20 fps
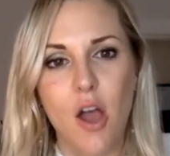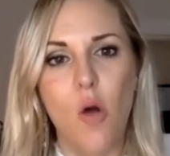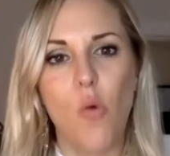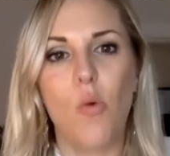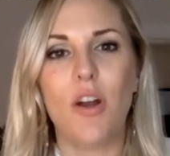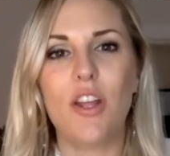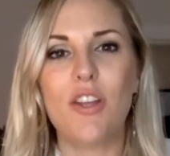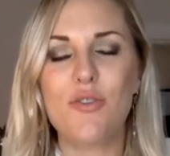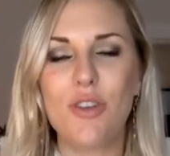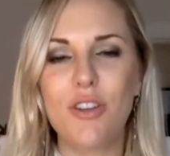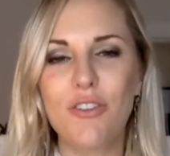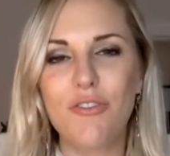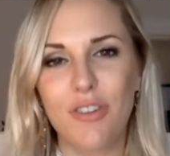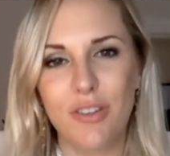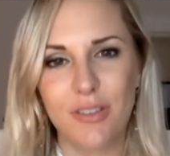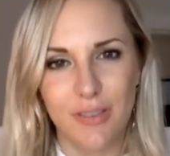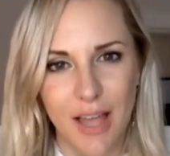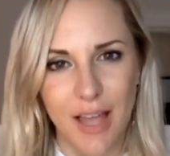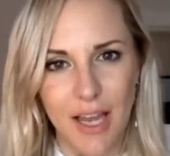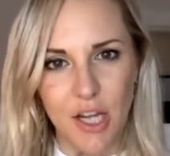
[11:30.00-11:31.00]
What are you doing for
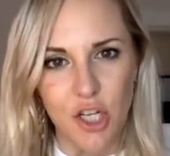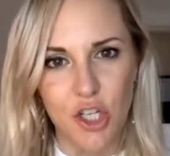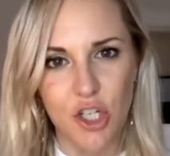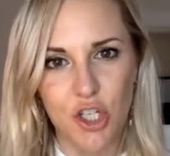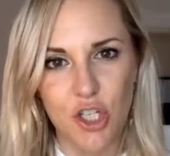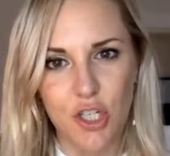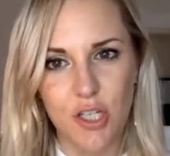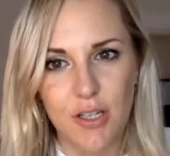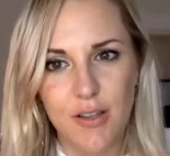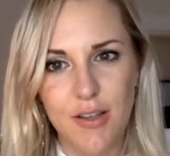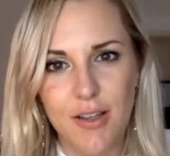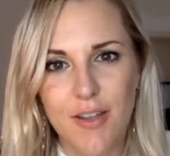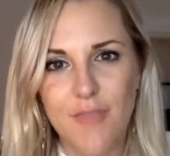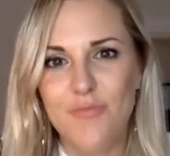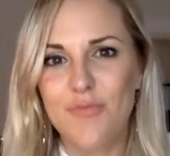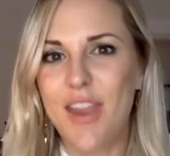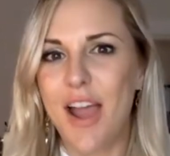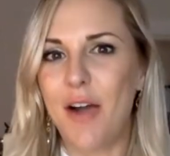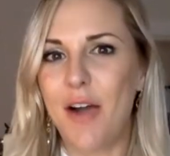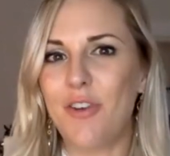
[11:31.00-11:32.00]
lunch?
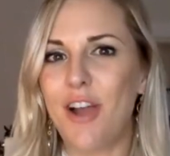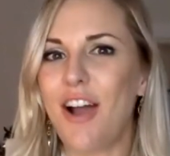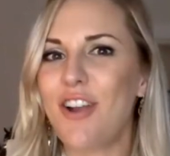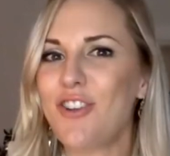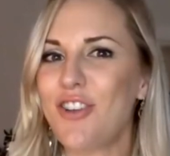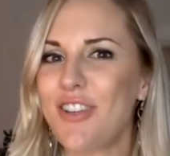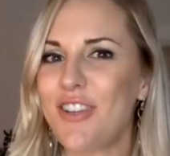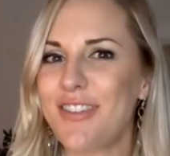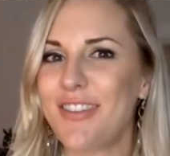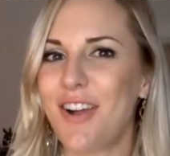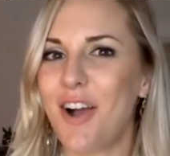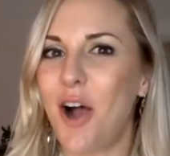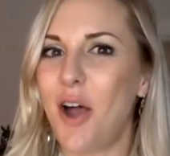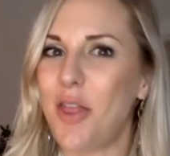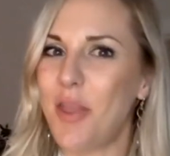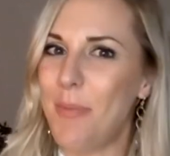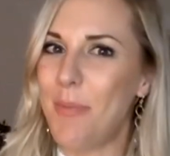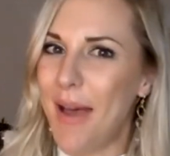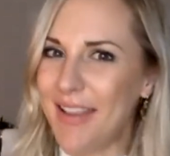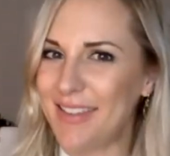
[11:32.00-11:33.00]
Now, not just on
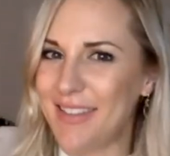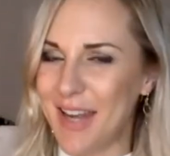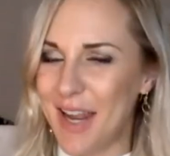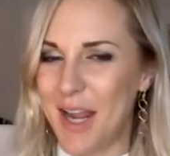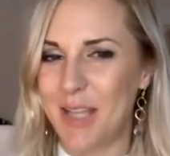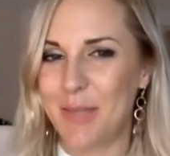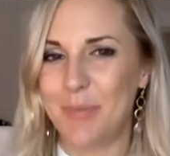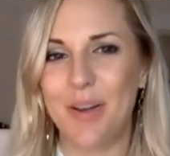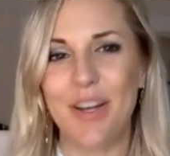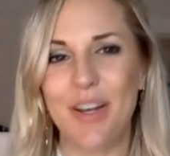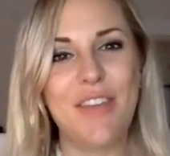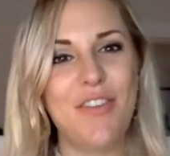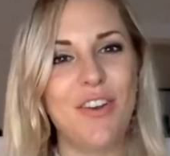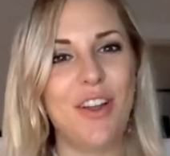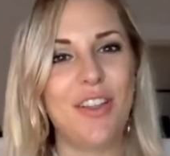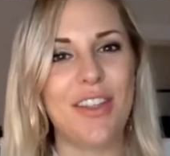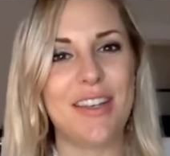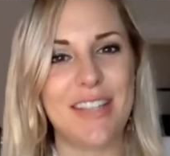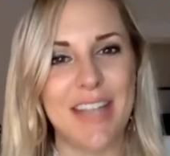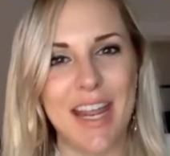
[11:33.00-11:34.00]
the best days, but even
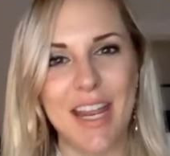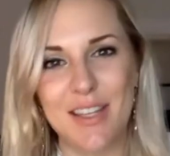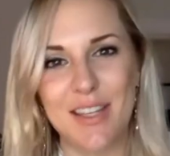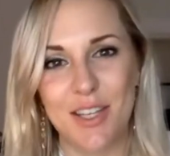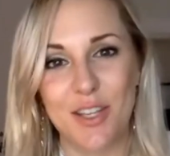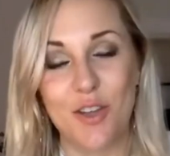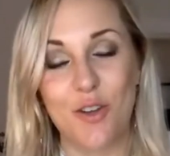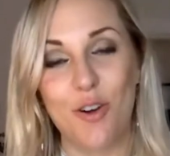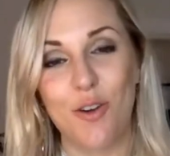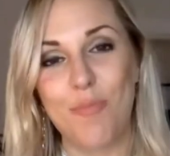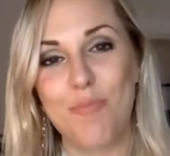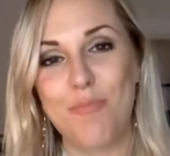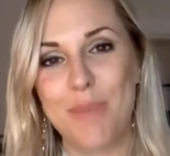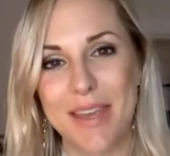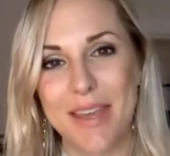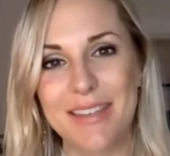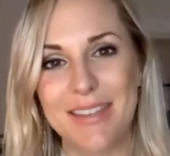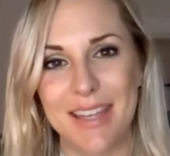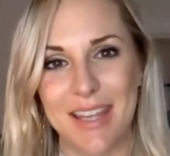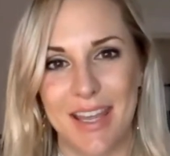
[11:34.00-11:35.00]
on the days that you're
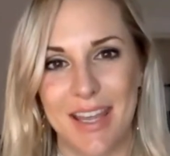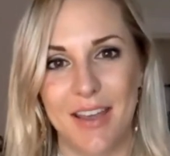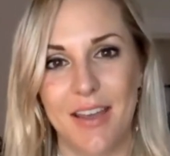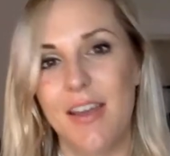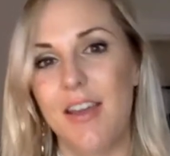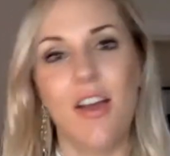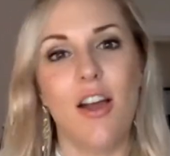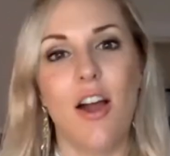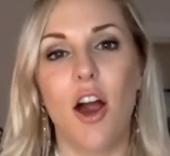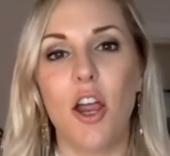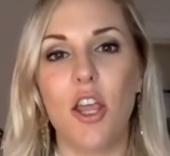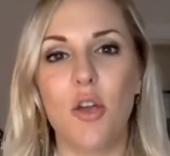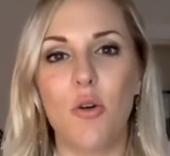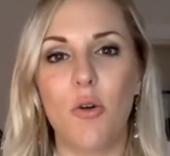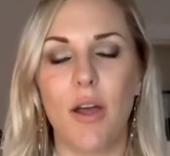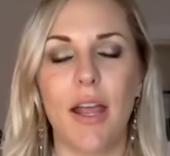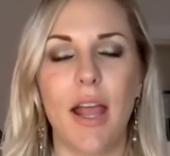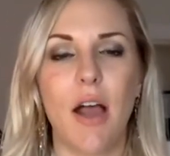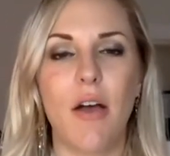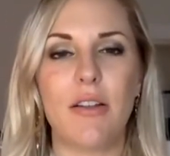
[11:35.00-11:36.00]
busy. Are you
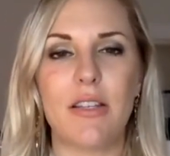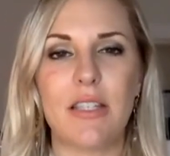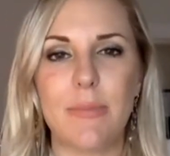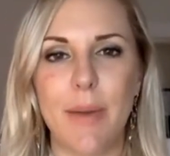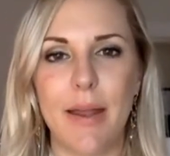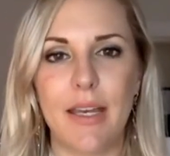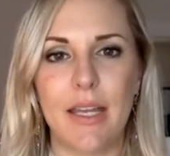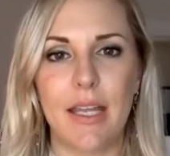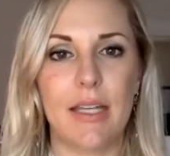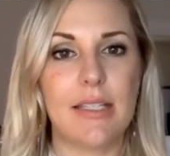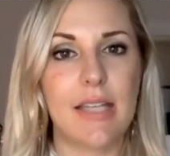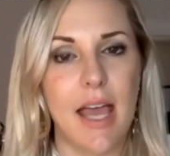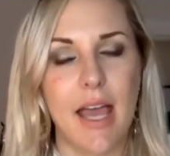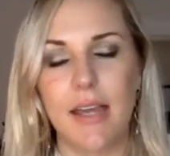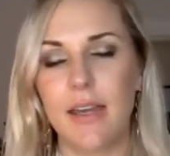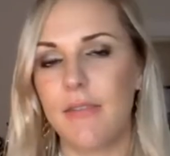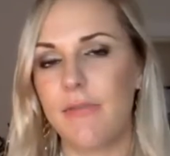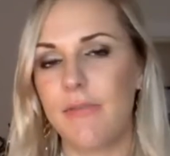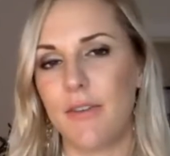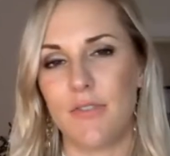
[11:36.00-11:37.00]
going out and spending
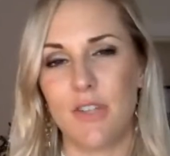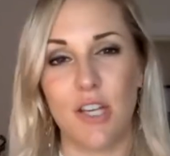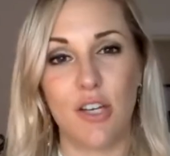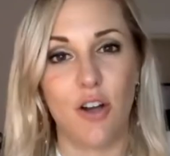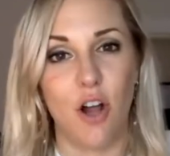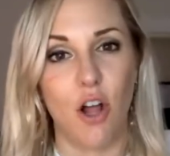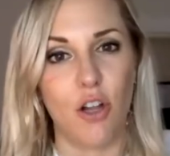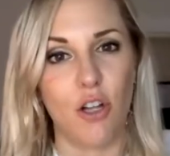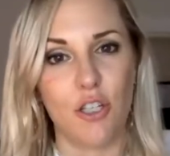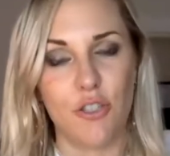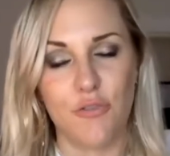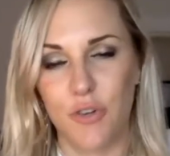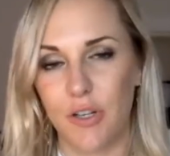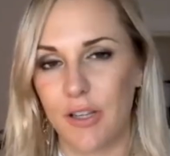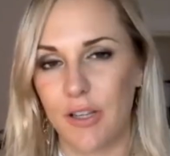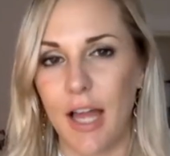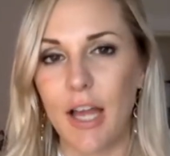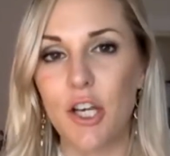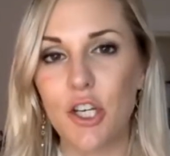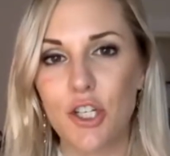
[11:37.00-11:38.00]
$10 to $15 for
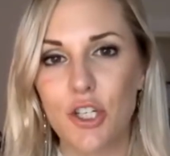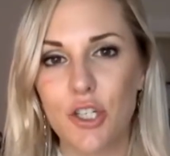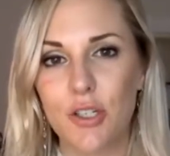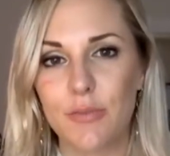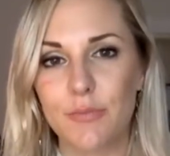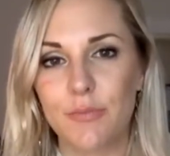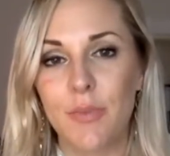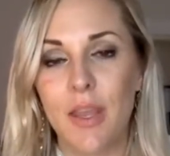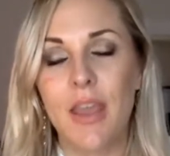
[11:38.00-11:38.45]
lunch?